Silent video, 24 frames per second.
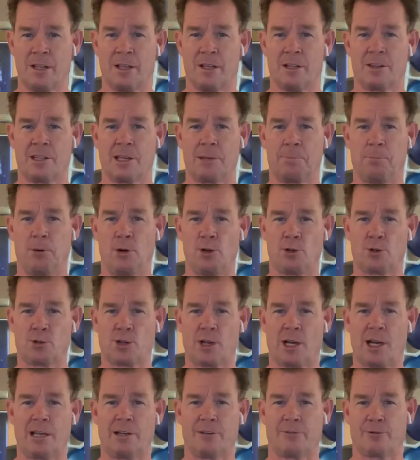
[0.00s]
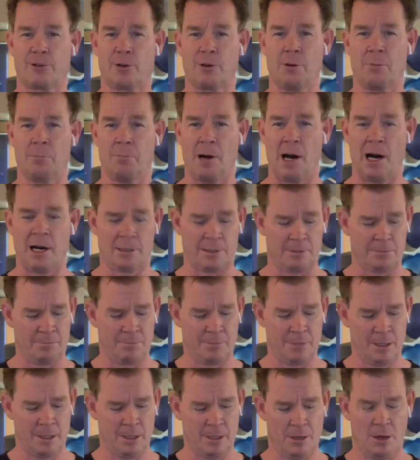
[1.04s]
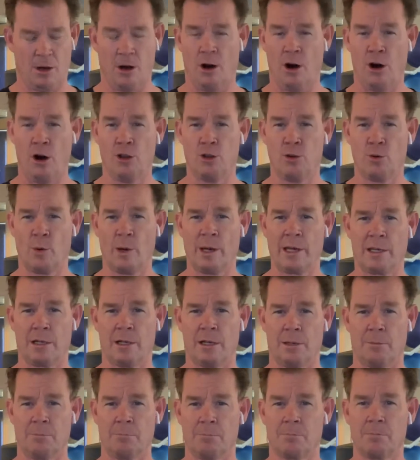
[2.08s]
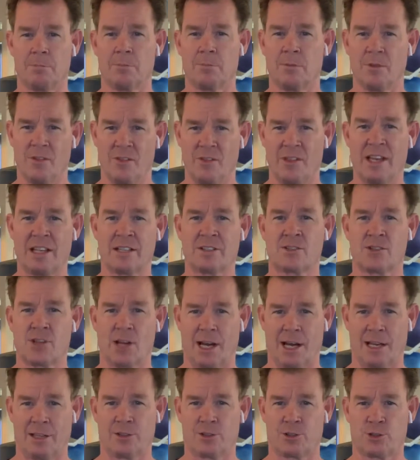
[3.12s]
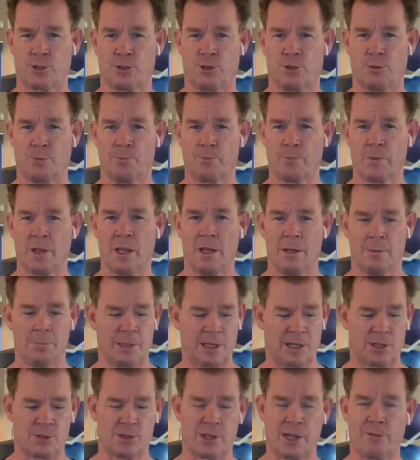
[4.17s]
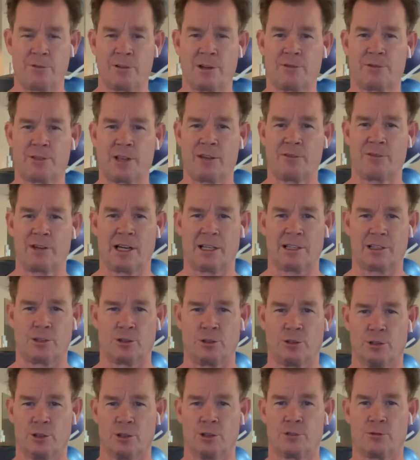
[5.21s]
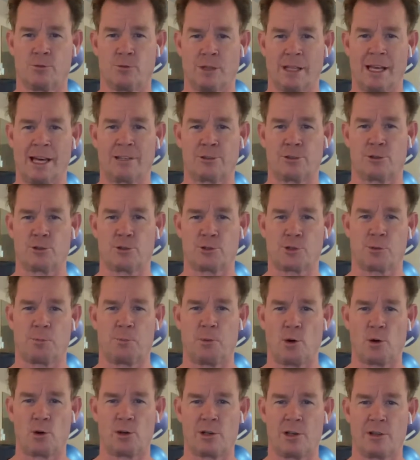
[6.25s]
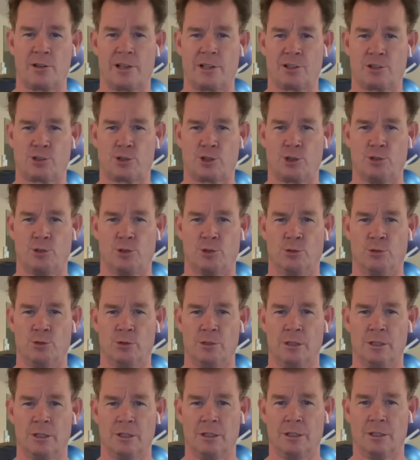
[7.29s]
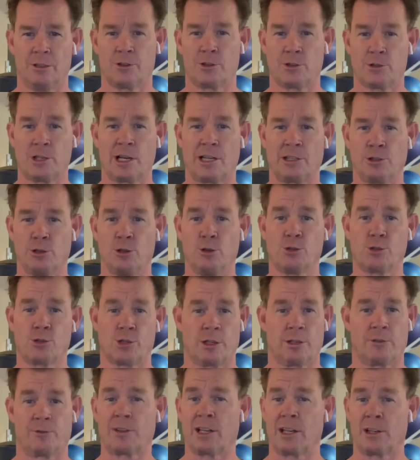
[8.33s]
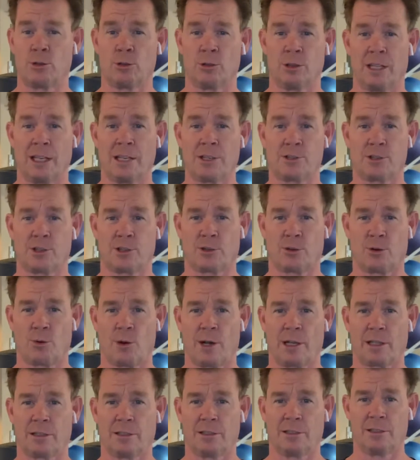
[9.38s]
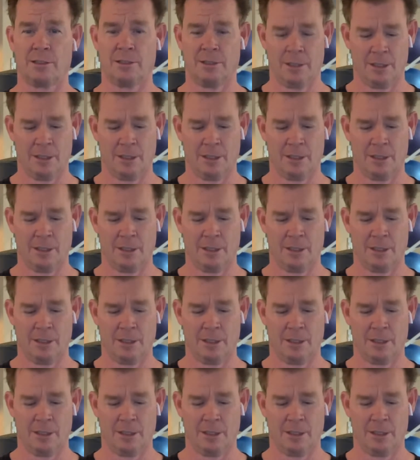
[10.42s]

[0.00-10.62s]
They pull tight from the bottom all the way up, then tie the shoe. Because even if they've got a good lateral support on that shoe, they're not using it if they don't lace it correctly.